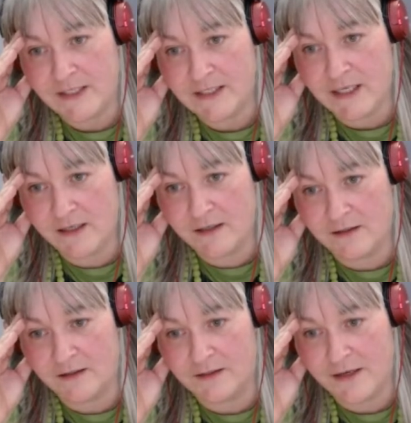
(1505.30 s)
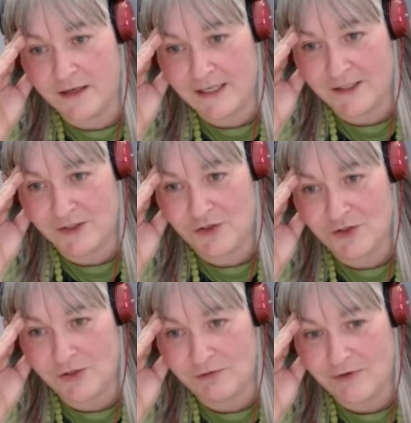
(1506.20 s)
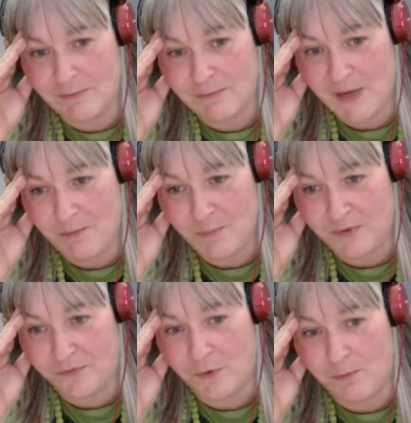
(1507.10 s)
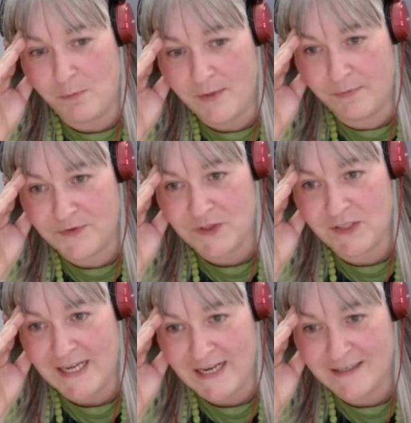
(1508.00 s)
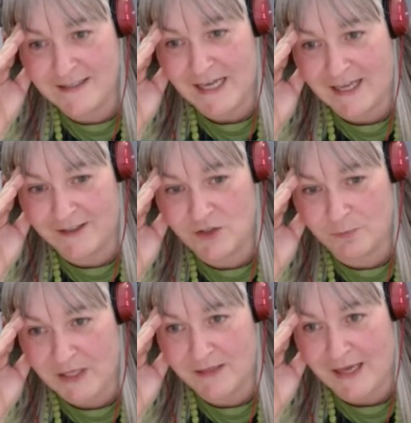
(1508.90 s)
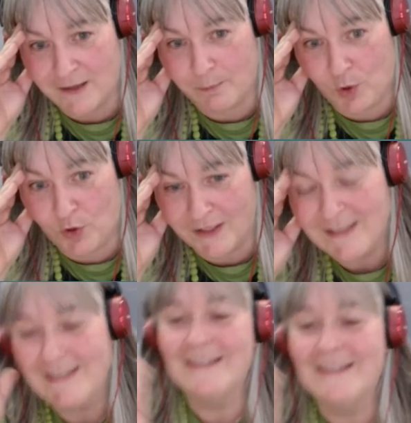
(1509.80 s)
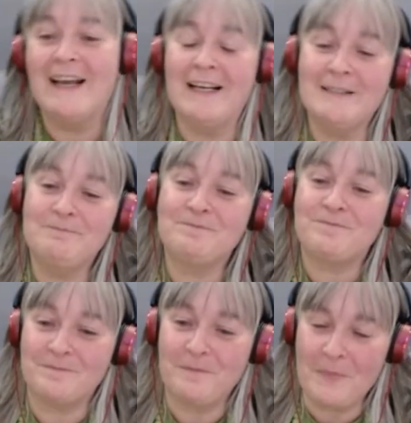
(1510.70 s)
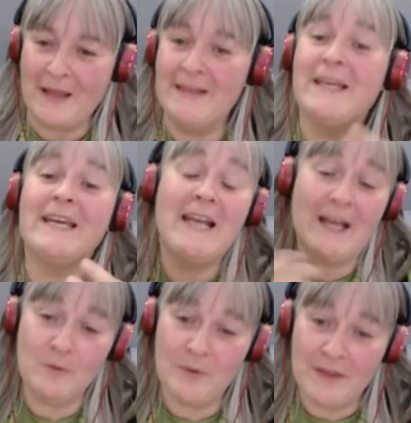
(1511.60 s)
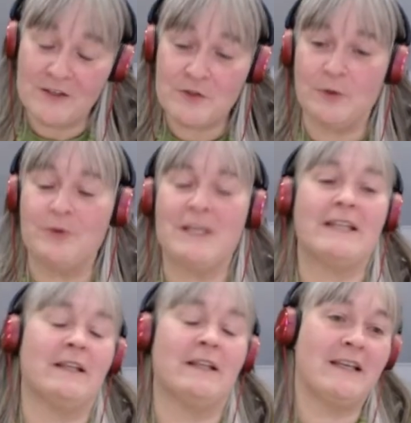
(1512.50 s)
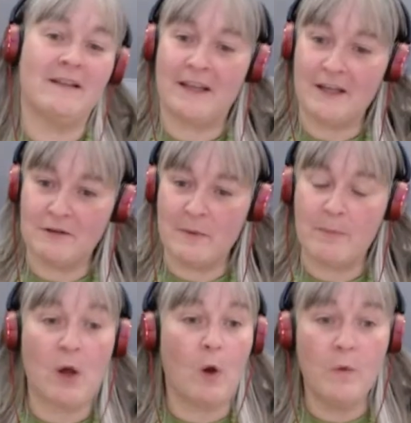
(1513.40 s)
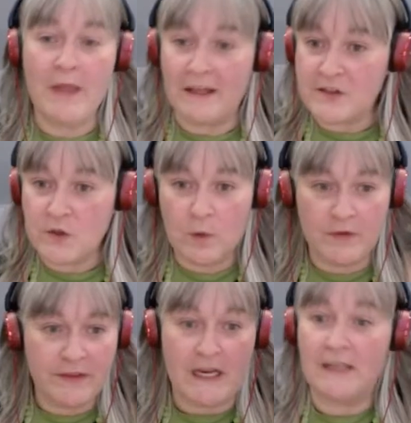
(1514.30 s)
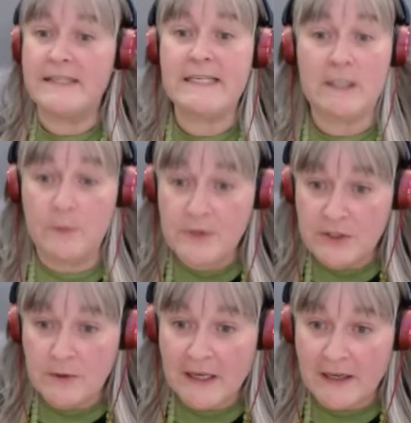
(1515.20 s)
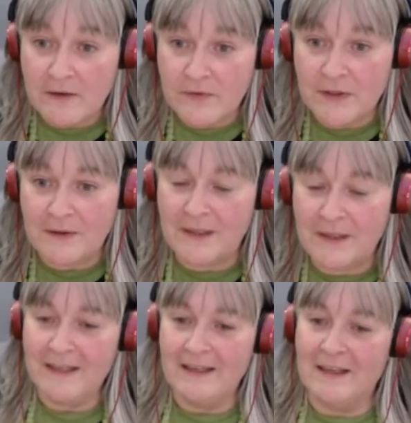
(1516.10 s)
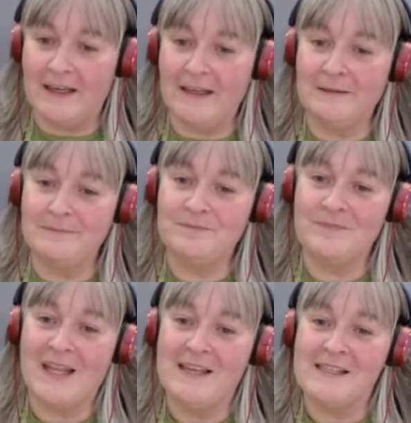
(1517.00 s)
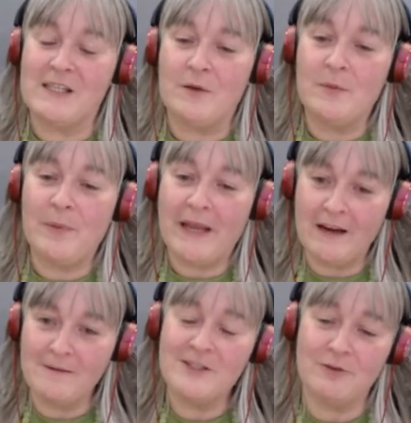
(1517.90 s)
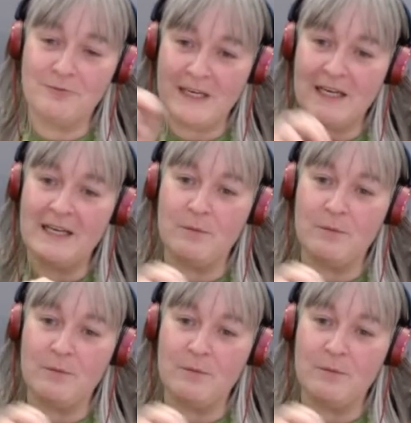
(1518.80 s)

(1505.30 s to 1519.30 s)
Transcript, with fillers: single night. Do you remember for months on end? It had to be that book. Um, and they can help with that story. they can they can remember, oh, that's the one that Auntie so and so gave you. Um, so the parents are really